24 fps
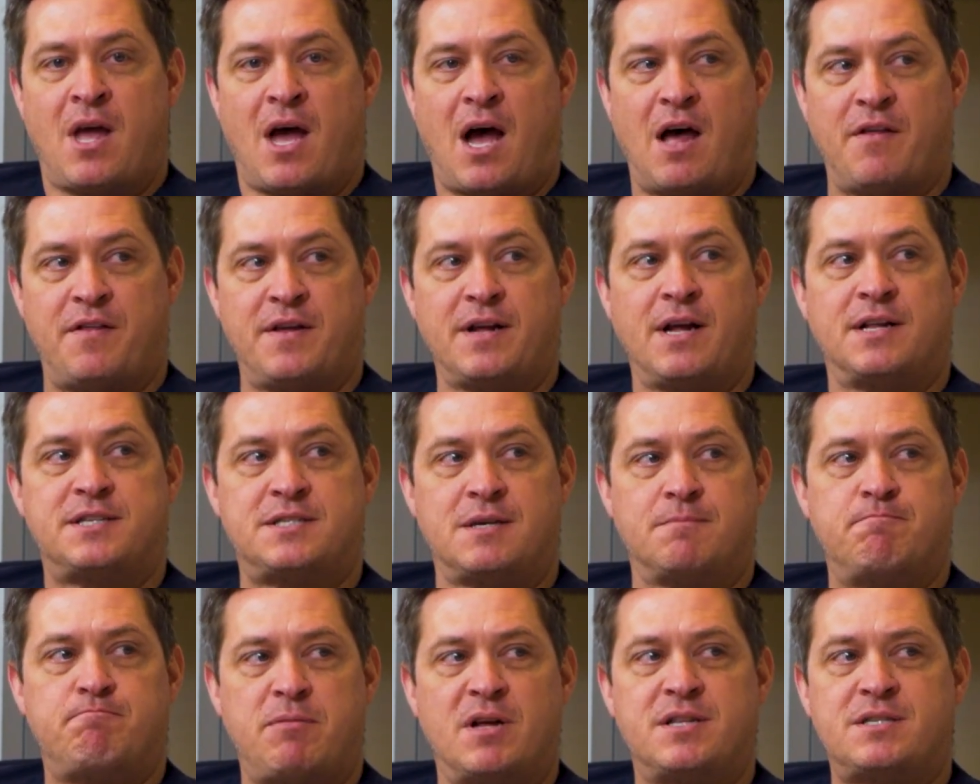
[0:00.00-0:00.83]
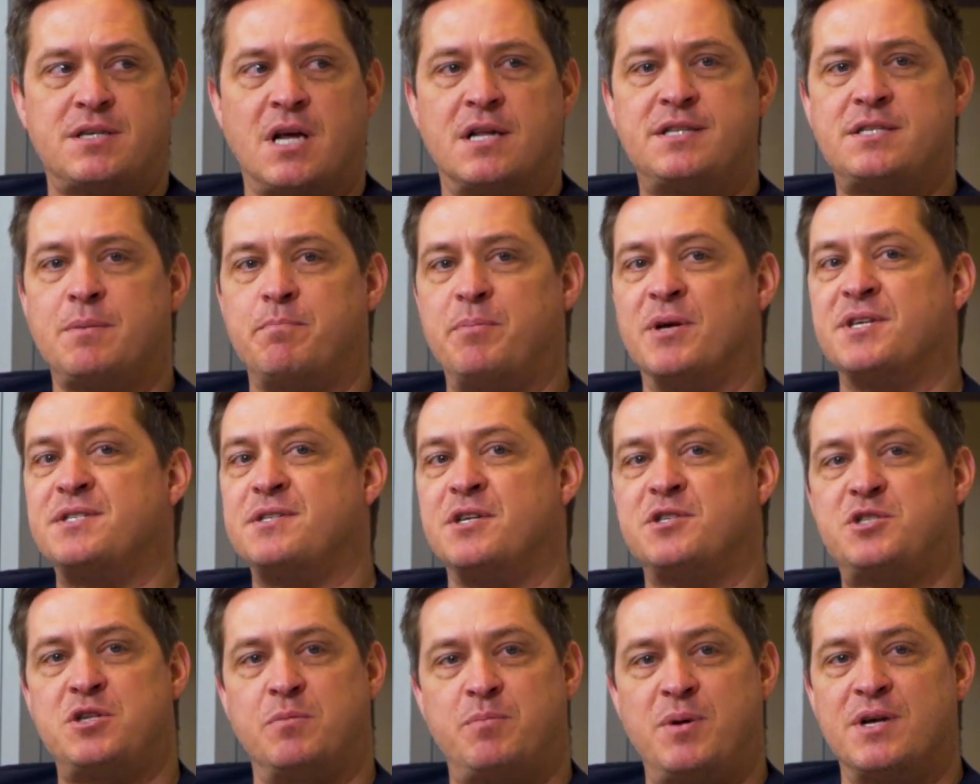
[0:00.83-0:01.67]
I think it's a
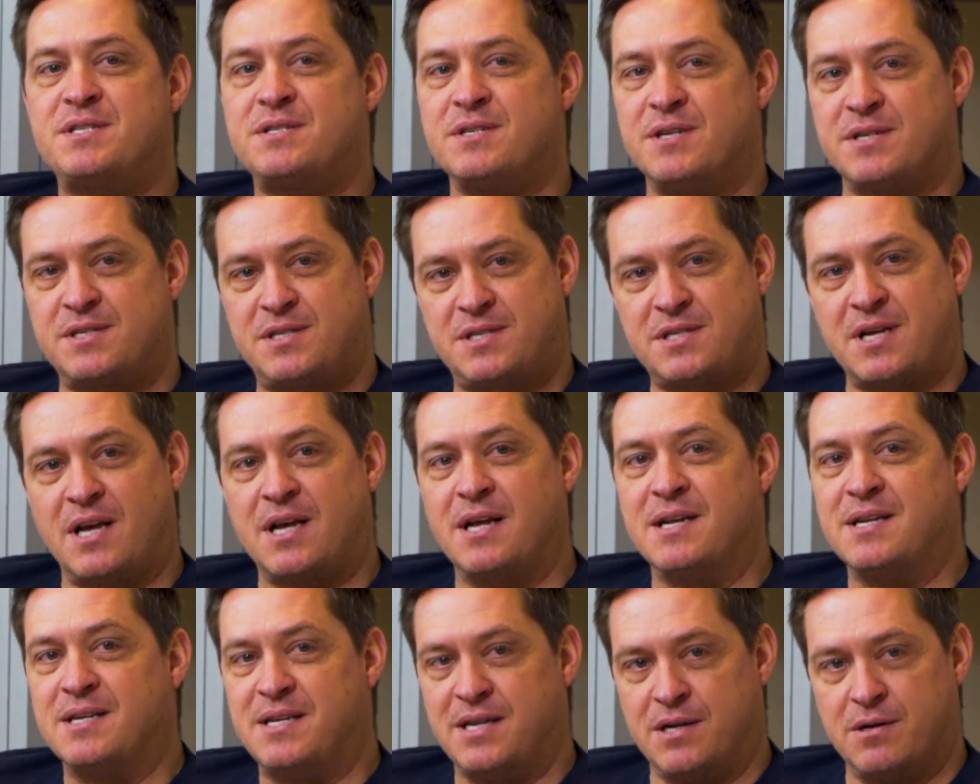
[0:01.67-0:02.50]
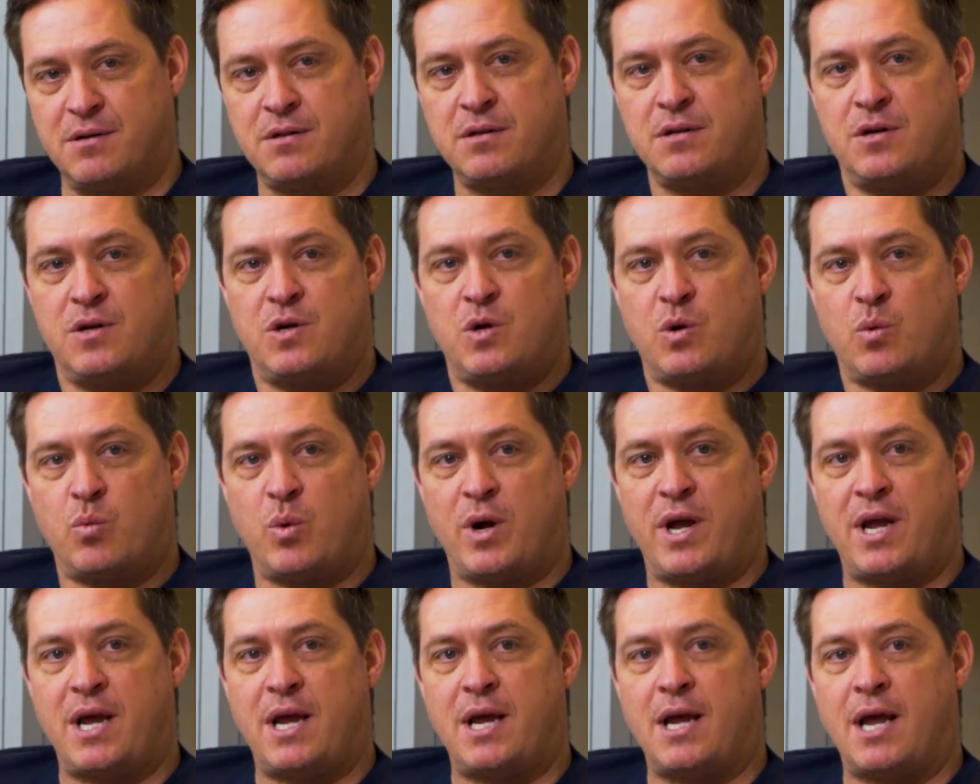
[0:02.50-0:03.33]
business to business deal
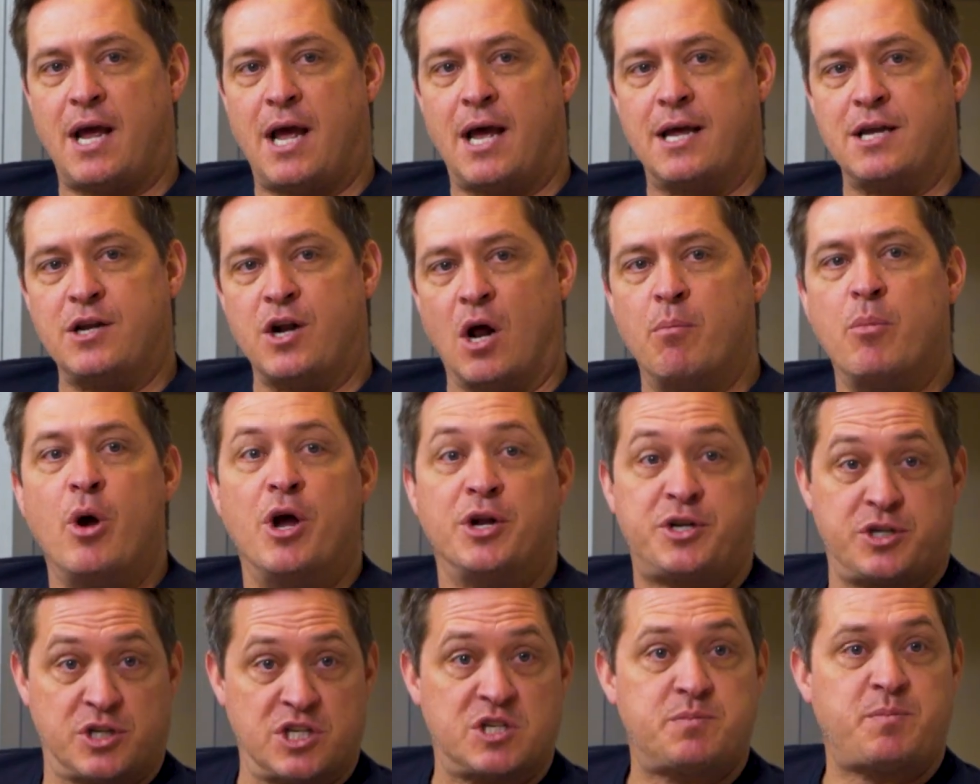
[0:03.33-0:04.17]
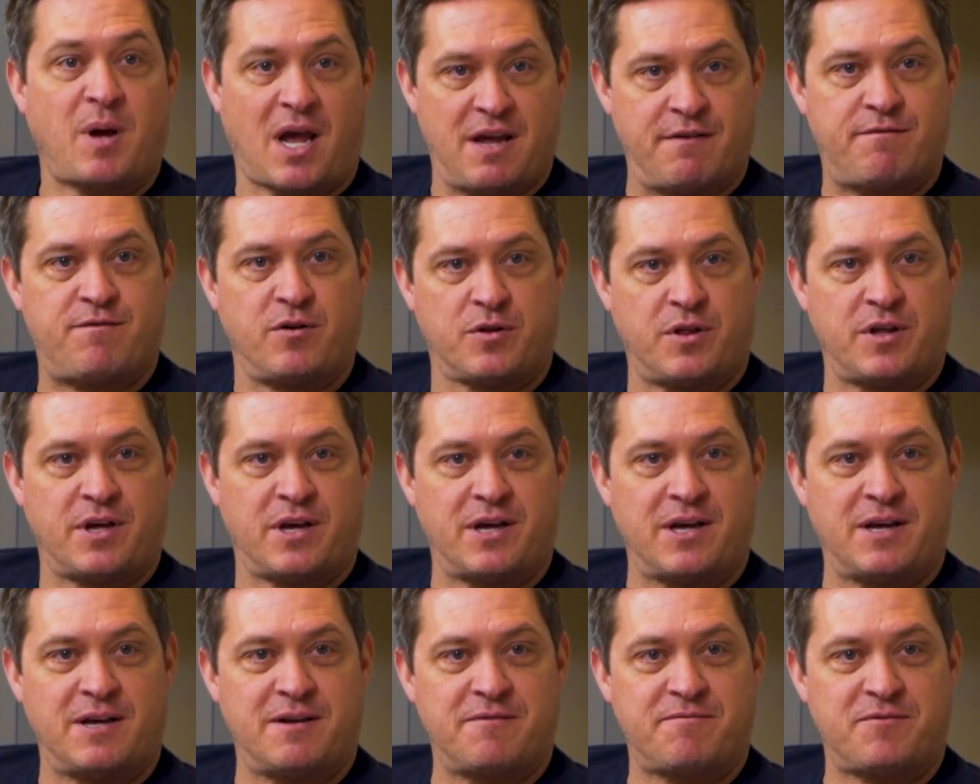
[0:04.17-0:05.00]
where merchants pay for
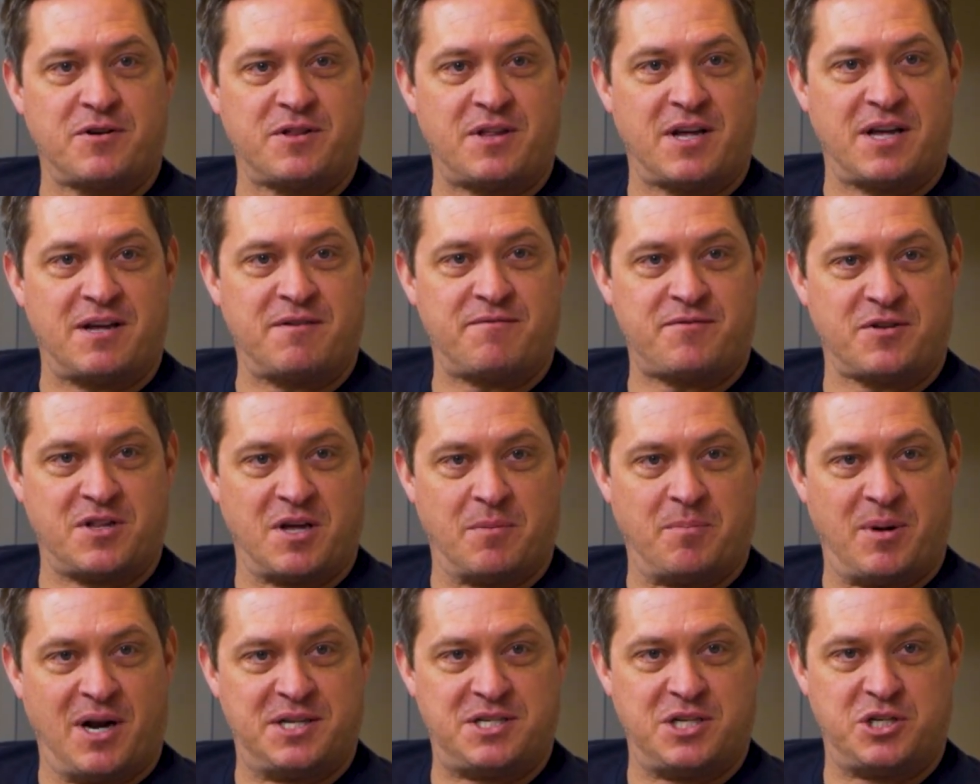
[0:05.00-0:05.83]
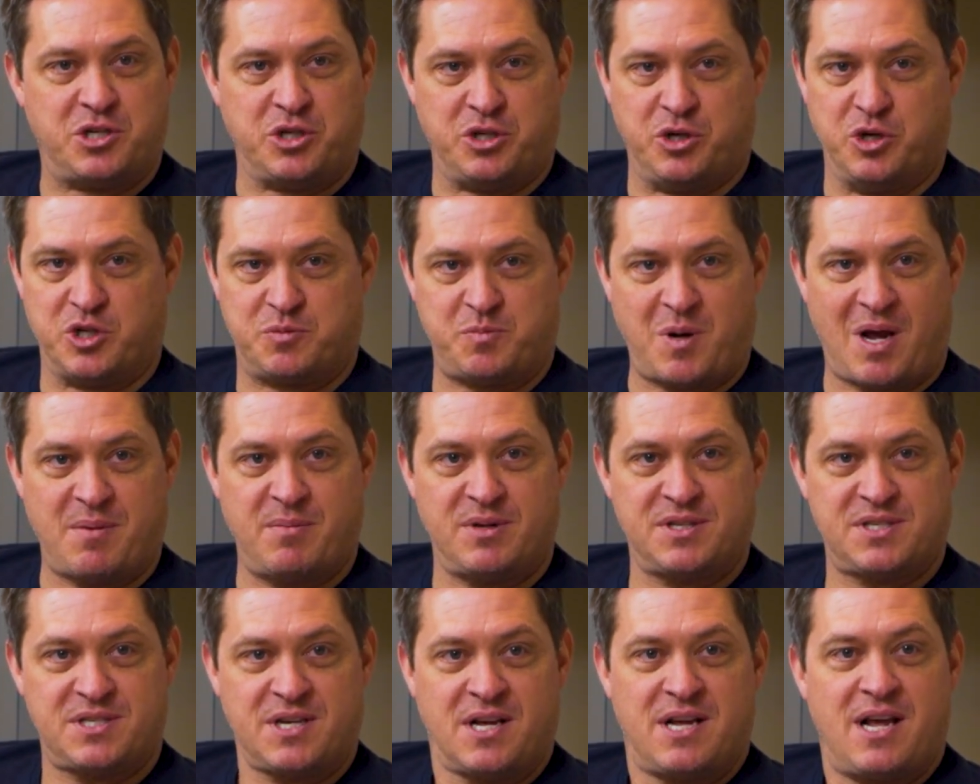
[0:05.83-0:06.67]
the ability to use
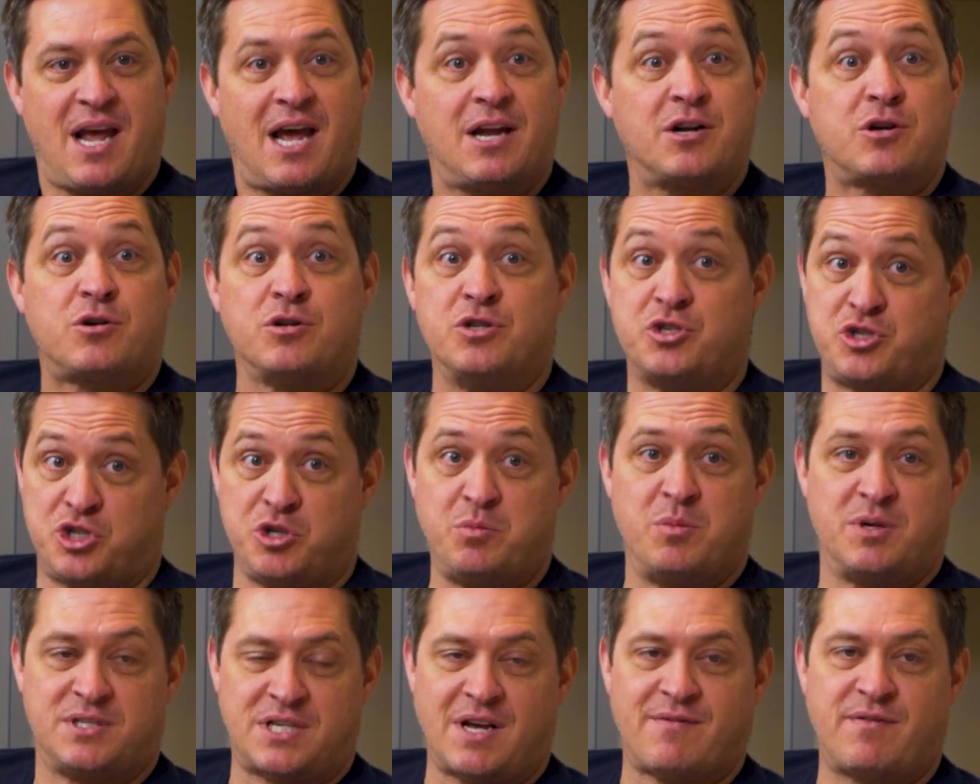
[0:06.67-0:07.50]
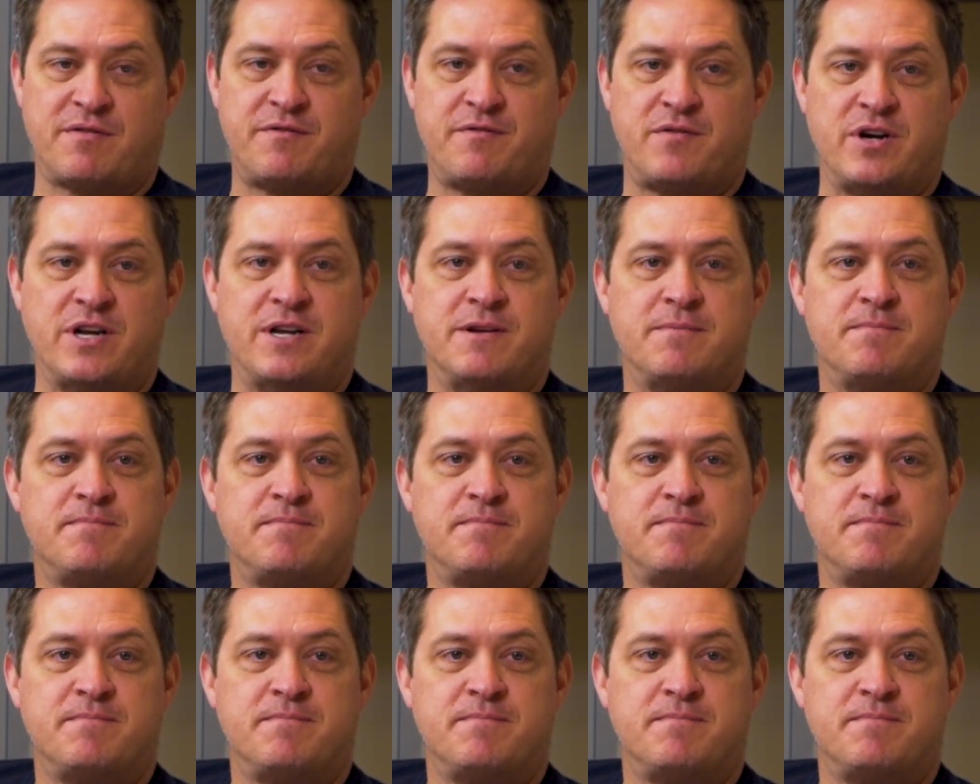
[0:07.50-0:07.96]
payments and consumers have it free.